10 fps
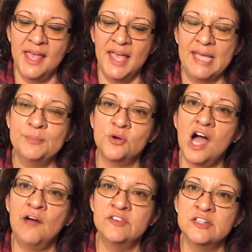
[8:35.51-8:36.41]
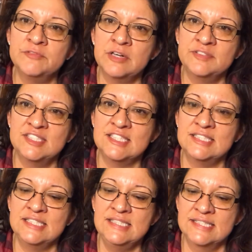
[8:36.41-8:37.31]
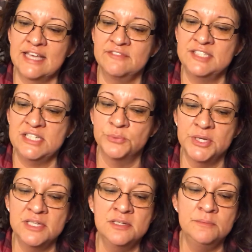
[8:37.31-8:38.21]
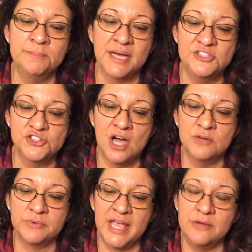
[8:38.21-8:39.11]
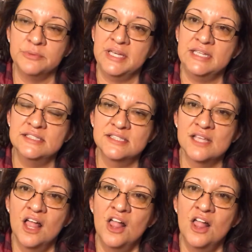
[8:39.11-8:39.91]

A proverb of 1670 written by John Ray reads,